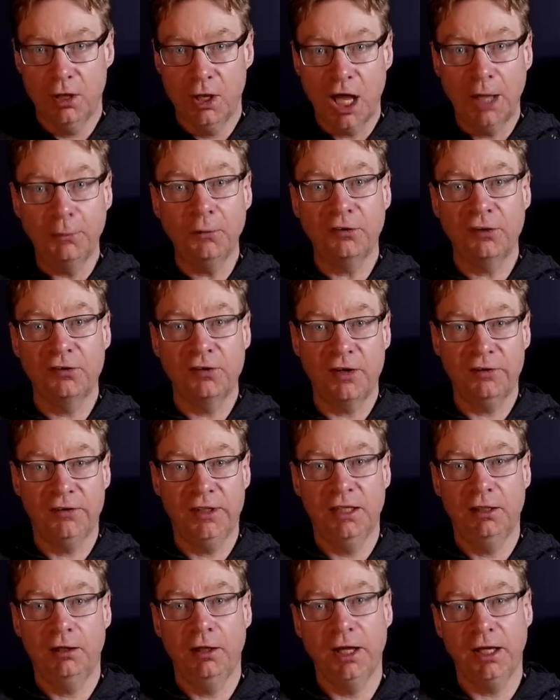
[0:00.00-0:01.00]
I'm not suggesting
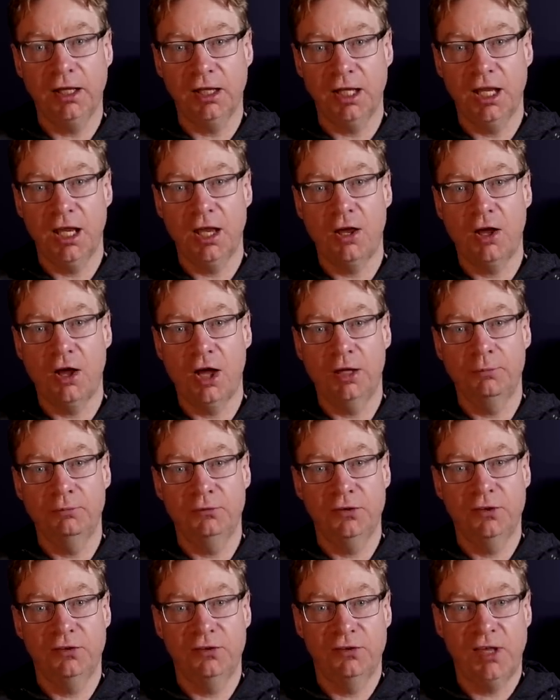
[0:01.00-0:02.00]
it likely, I'm
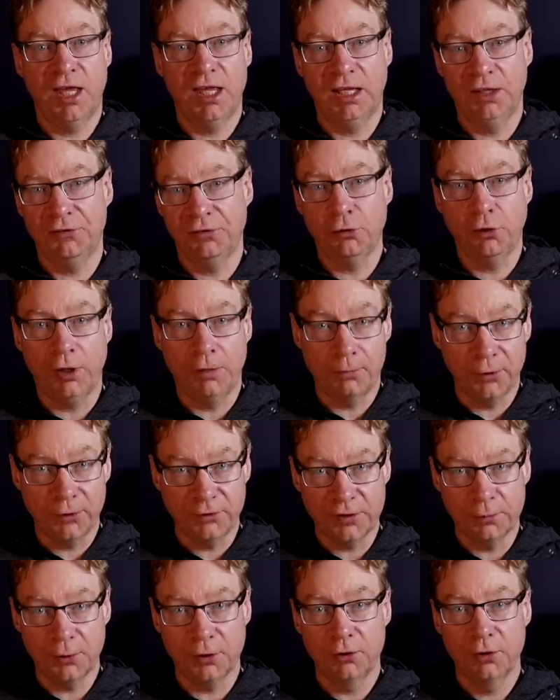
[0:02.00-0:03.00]
just saying it's not
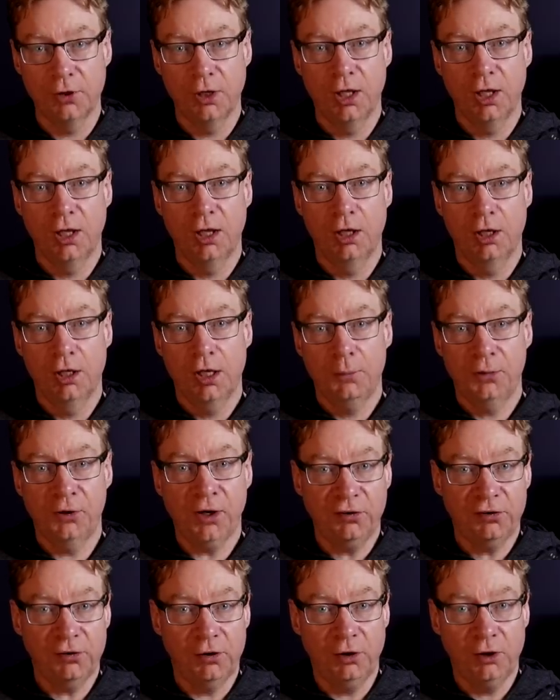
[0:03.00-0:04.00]
impossible.
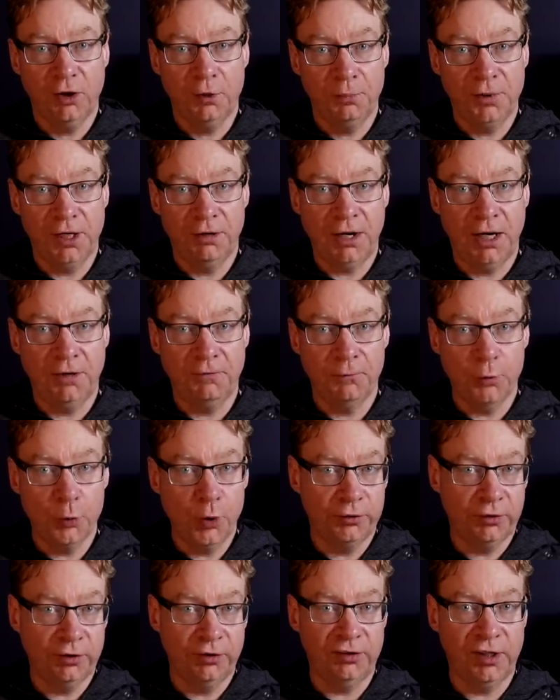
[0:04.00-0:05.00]
Production could be around
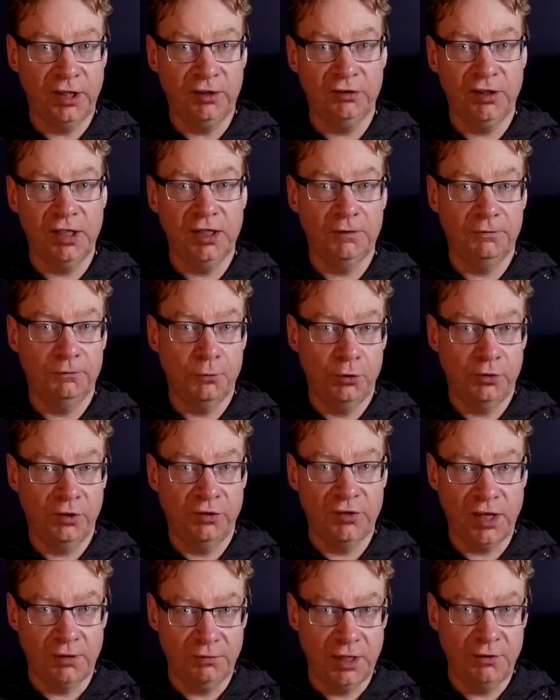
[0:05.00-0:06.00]
460 to
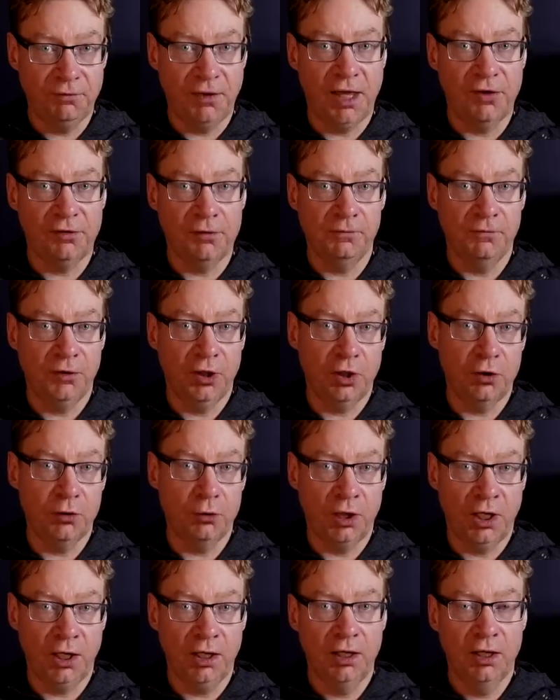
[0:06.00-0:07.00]
470,000 for the
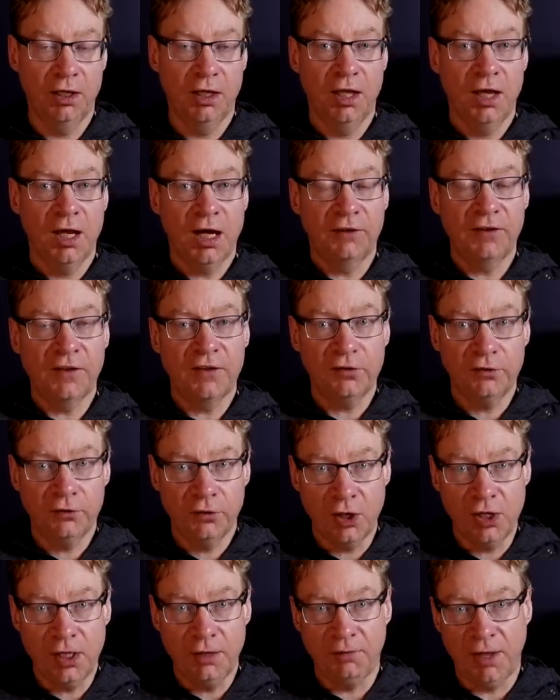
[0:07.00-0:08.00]
quarter, and then there's
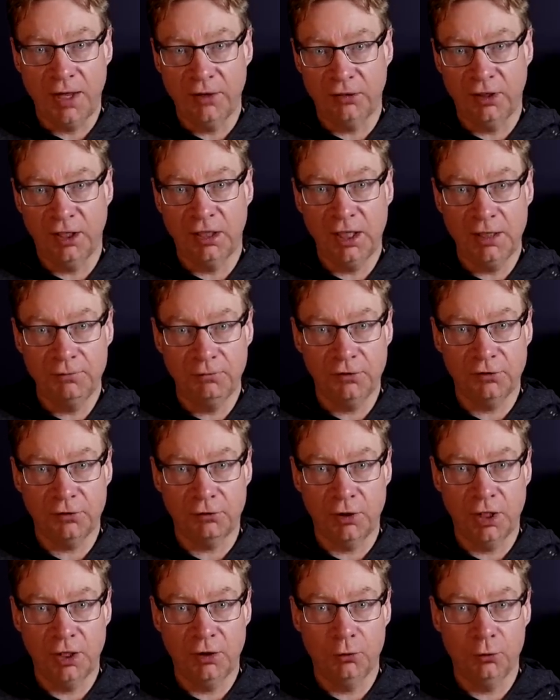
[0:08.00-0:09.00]
30,000 in
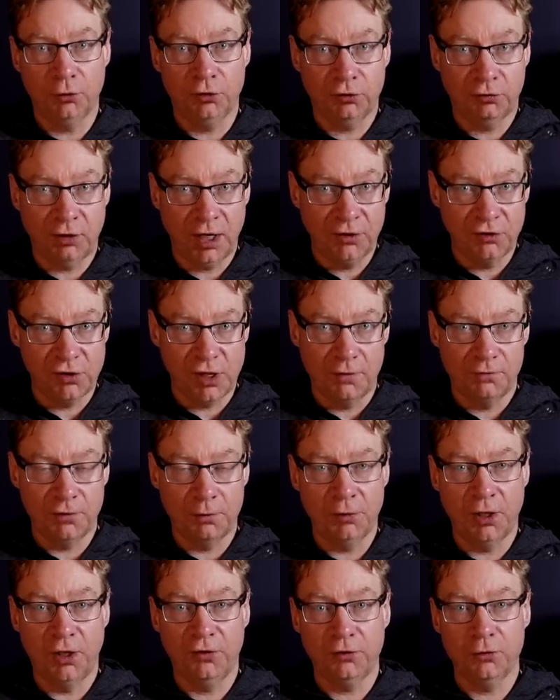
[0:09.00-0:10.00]
inventory or transit from
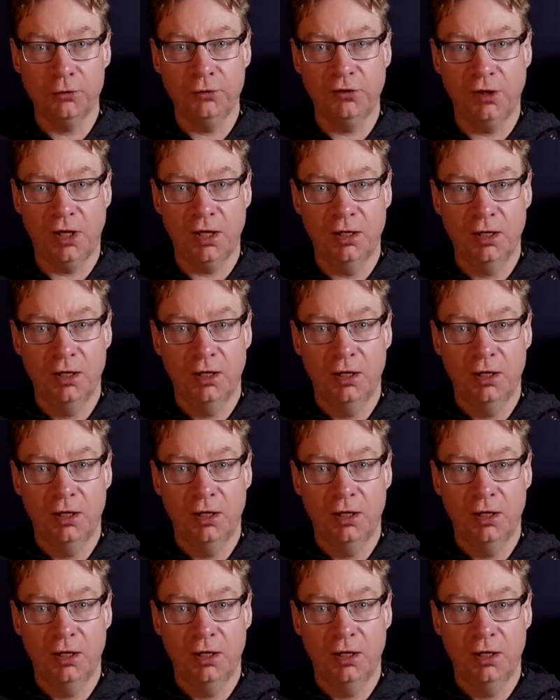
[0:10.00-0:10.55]
last quarter.